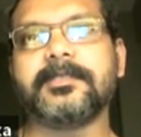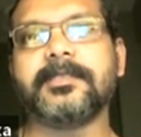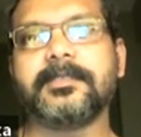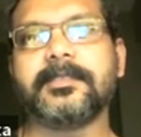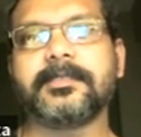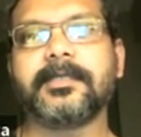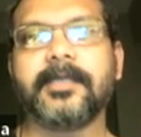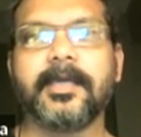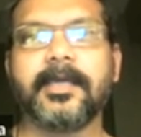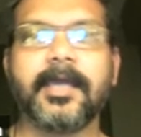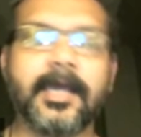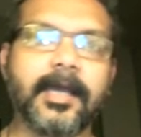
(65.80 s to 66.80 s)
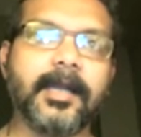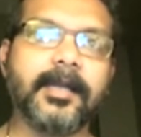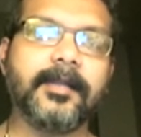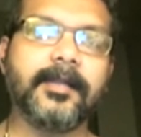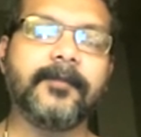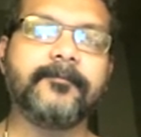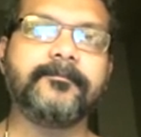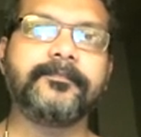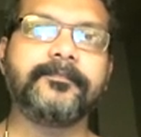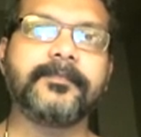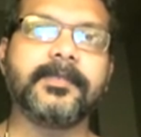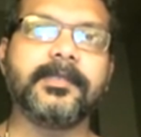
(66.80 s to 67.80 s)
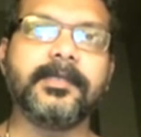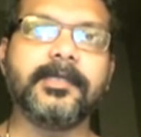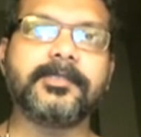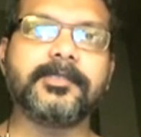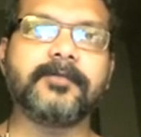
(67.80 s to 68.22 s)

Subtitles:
each, and each